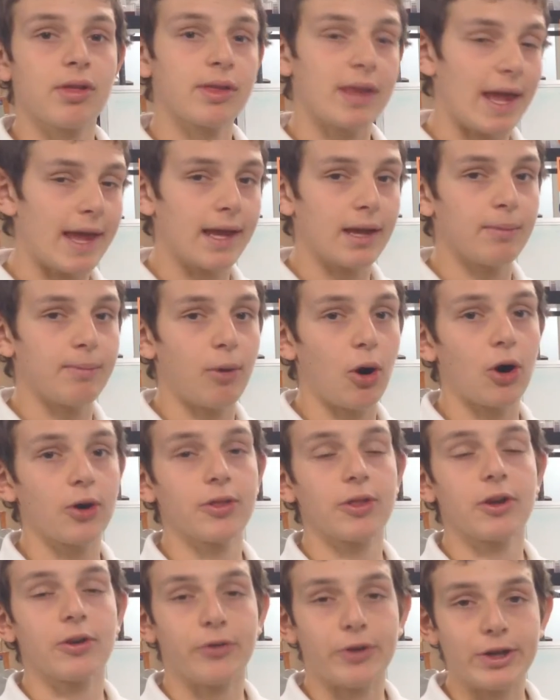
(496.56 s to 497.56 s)
take
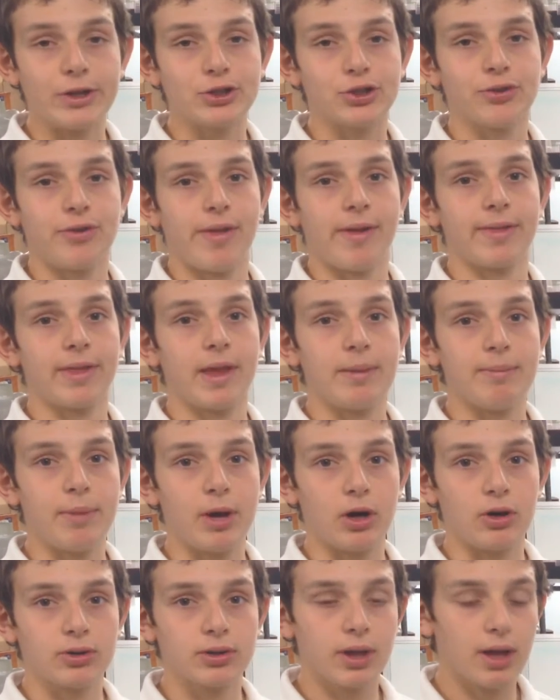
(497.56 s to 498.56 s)
apart the creatures that they
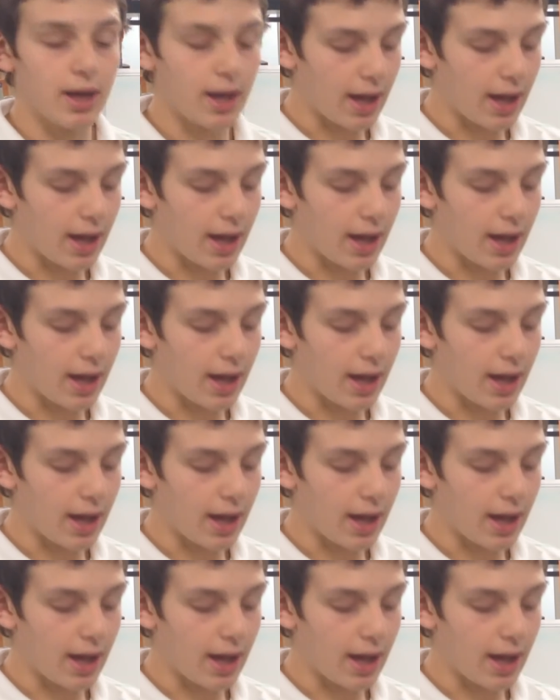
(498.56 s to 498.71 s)
built.